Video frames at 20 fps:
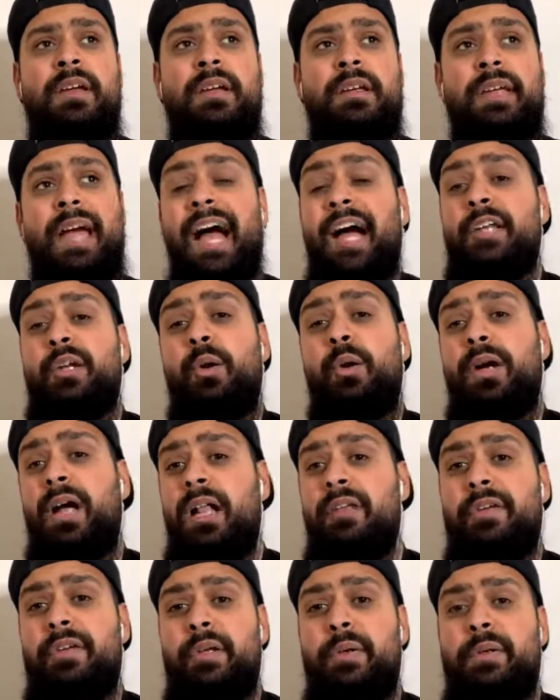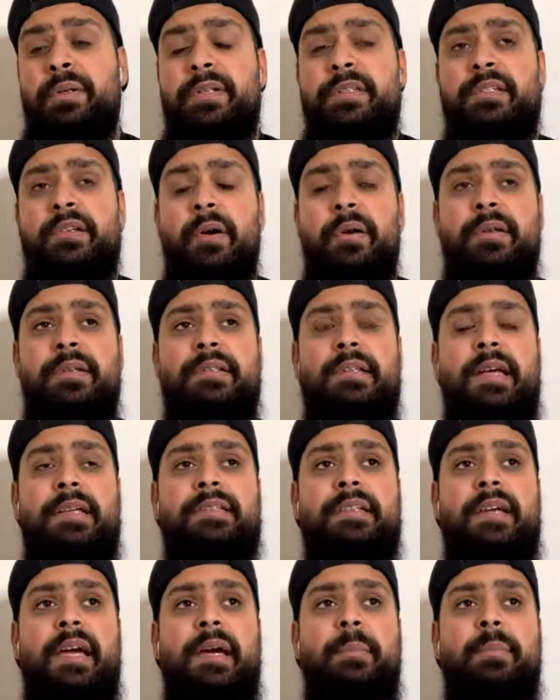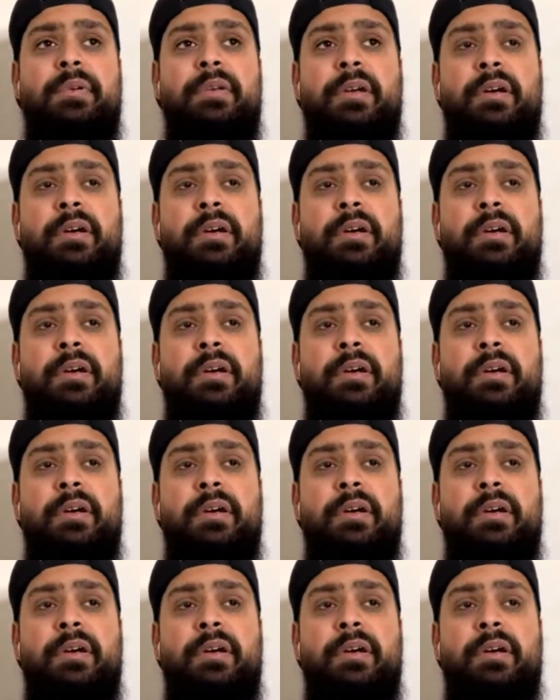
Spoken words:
Yeah, I know Calvert-Lewin just got in his last game